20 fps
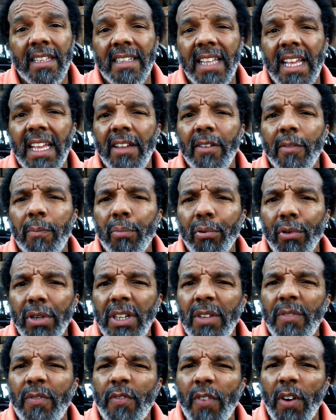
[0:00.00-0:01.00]
they are
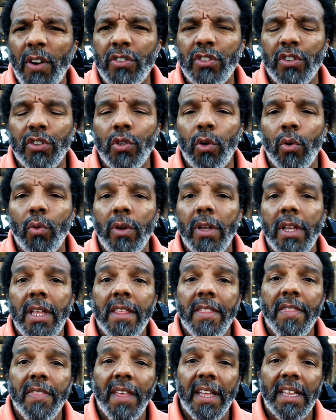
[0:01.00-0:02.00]
pretty functional.
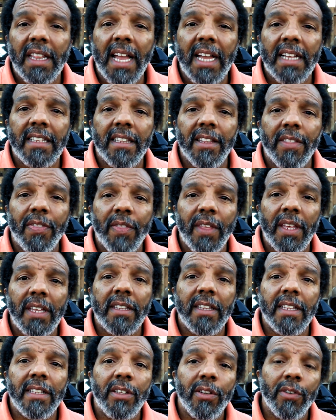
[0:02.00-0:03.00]
They like to
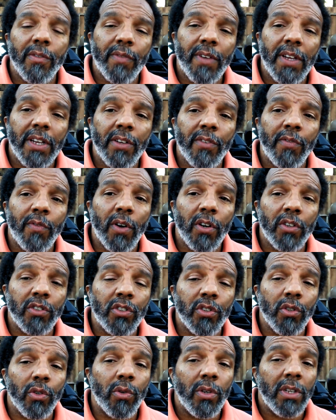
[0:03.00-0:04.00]
think that they're very
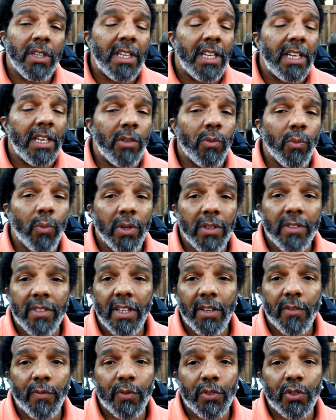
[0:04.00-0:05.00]
functional. And one
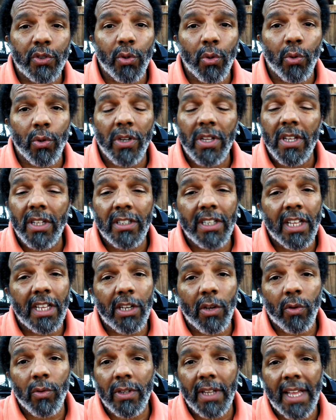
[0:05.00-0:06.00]
thing for sure, they
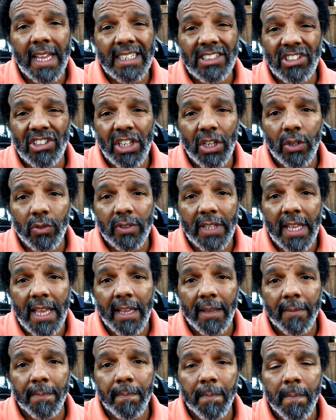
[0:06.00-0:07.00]
don't like jail
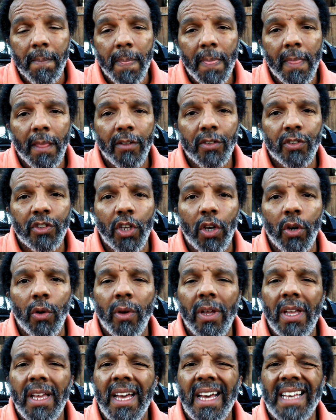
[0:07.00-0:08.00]
time. So
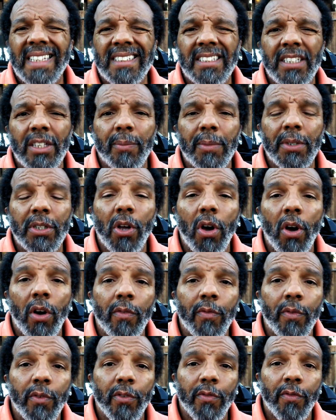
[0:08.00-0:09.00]
I sent him an
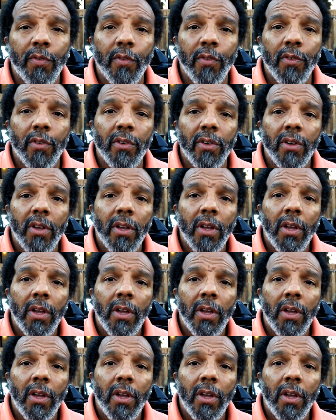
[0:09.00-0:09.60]
offer for